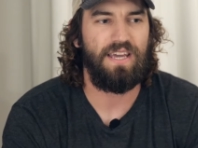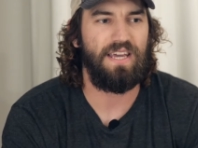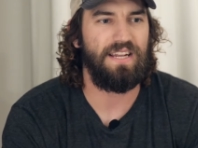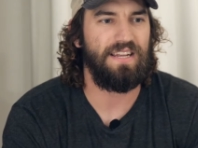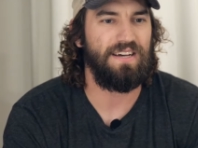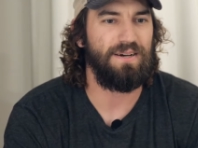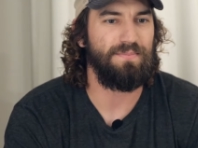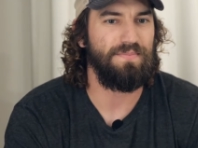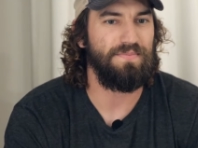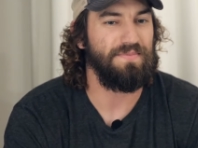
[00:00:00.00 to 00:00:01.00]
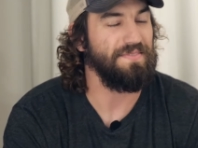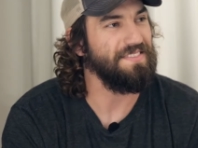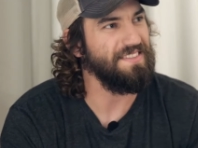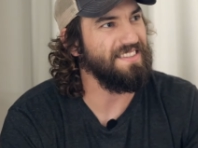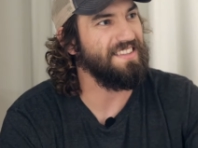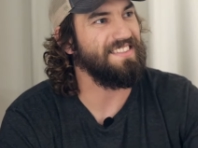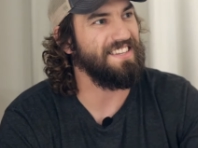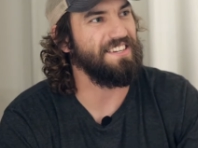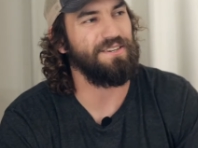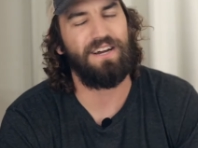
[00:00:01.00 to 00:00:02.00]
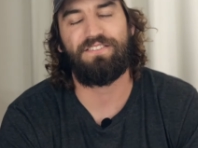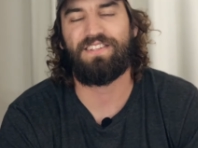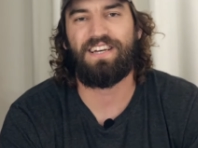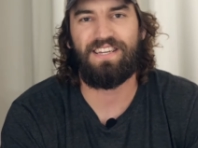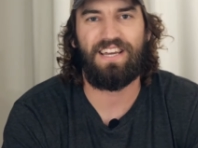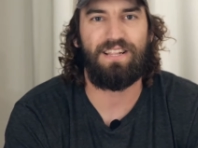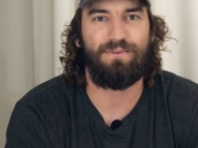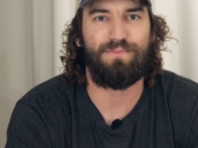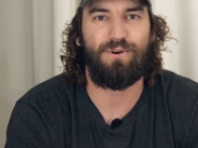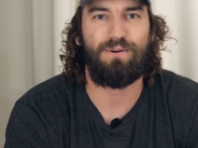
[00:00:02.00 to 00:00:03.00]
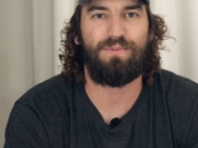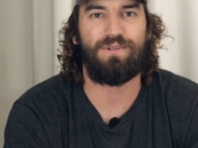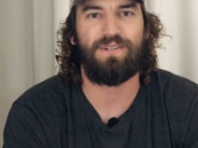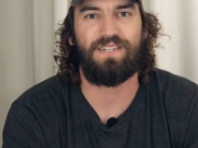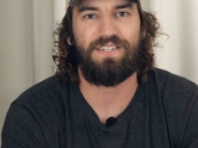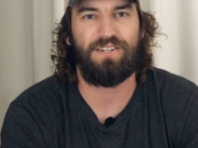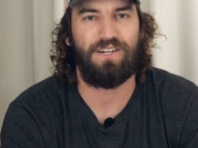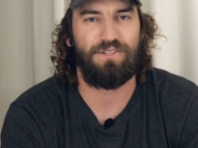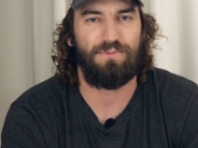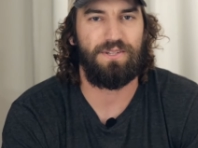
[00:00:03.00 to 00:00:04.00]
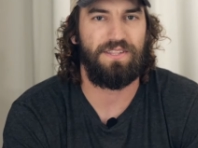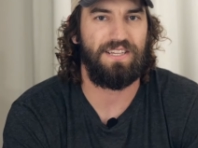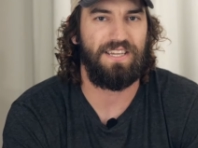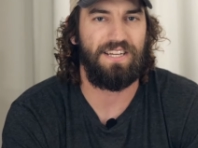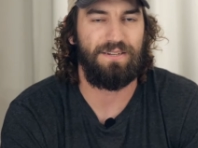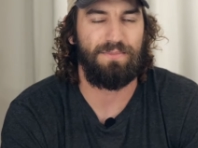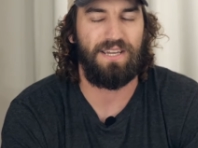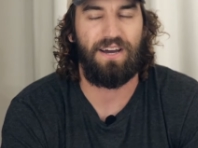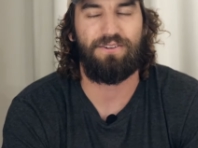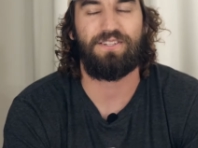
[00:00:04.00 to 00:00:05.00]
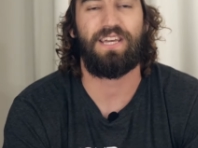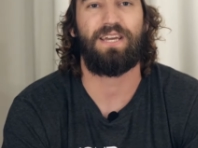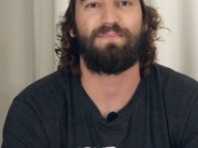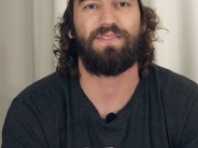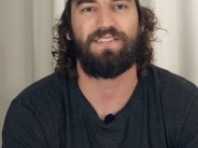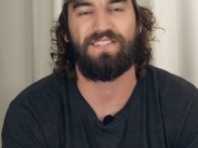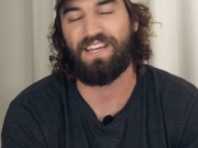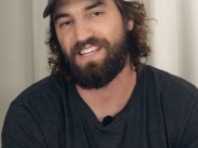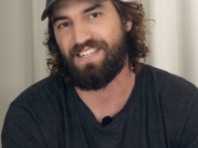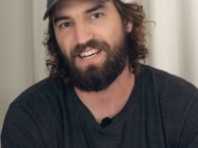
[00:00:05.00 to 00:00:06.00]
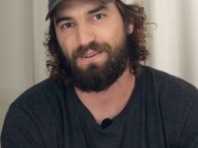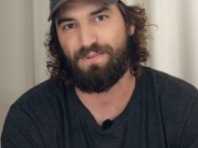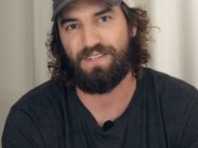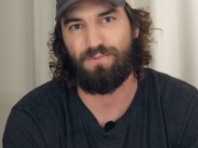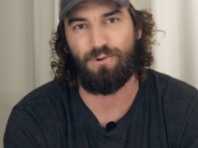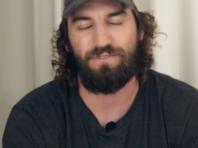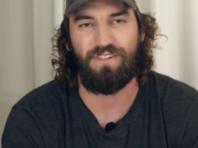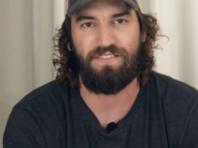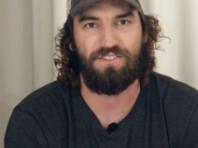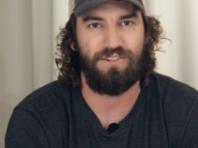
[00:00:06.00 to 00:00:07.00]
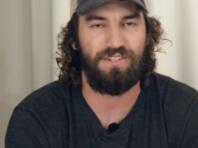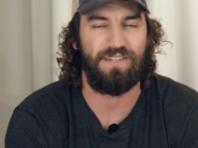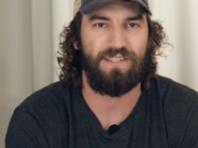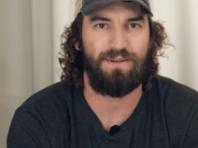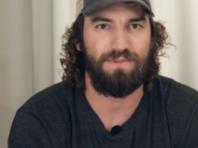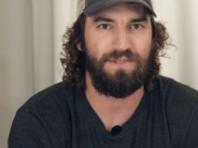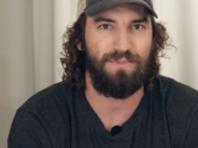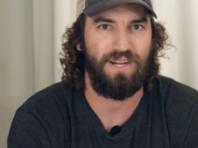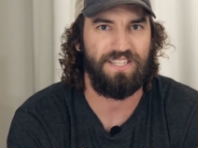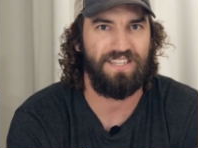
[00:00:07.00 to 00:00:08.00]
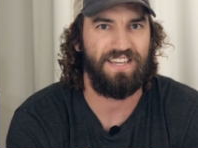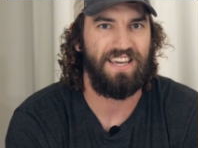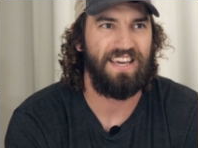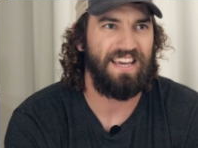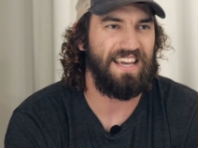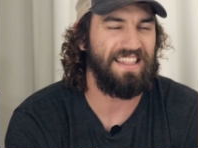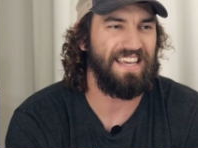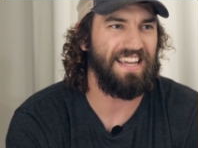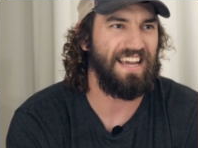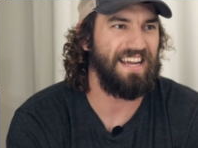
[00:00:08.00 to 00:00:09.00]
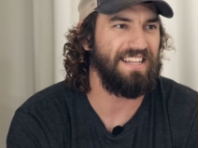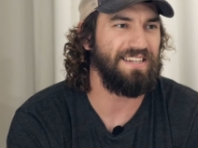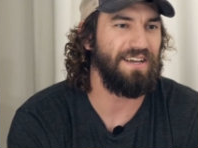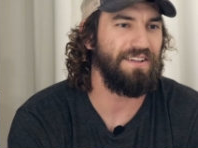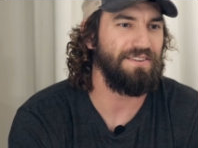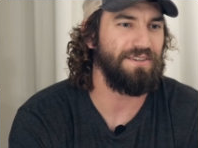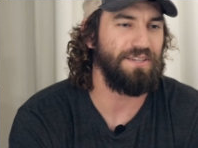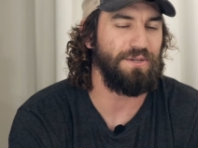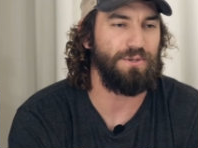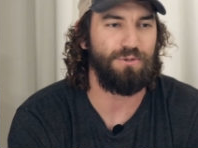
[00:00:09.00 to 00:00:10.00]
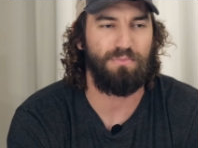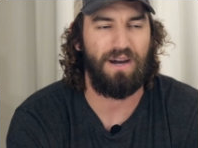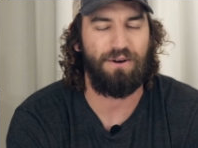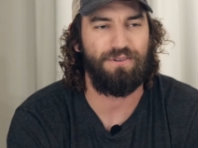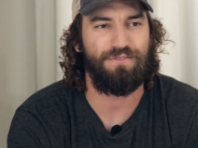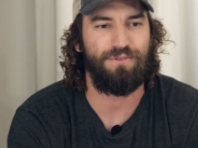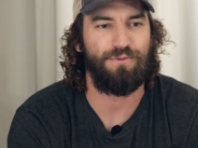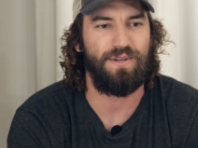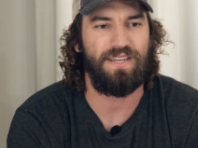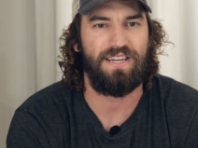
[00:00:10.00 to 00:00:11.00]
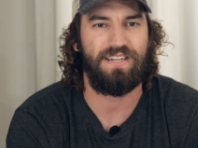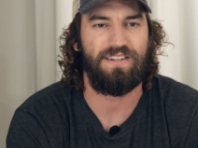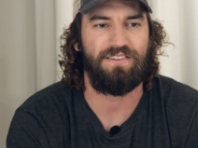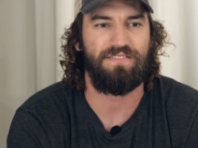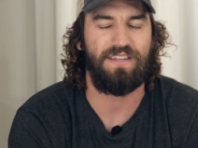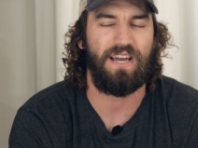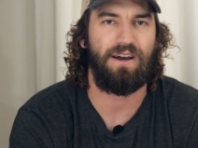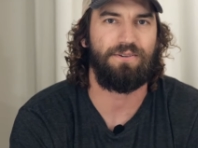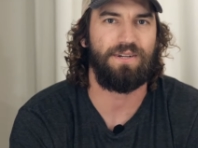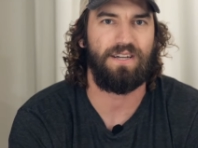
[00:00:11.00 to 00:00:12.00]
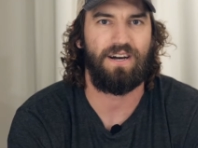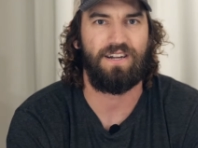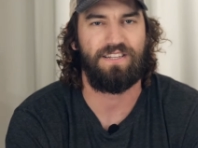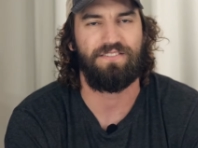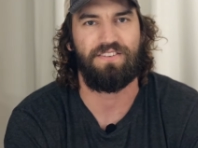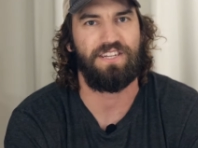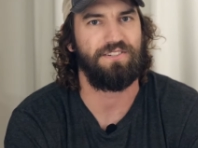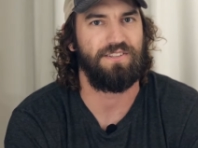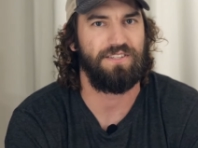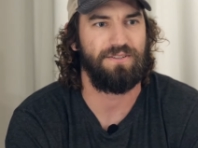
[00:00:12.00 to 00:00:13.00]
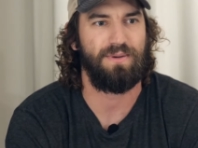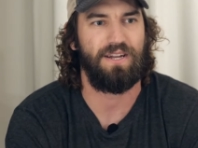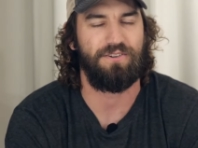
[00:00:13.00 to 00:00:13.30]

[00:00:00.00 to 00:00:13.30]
And the year after that, Caleb Wampler and Josh Smith and Kingdom Encounters came the second time to Word of Life Church in Columbus, Nebraska. And they had another huge, powerful weekend of encountering God and evangelism at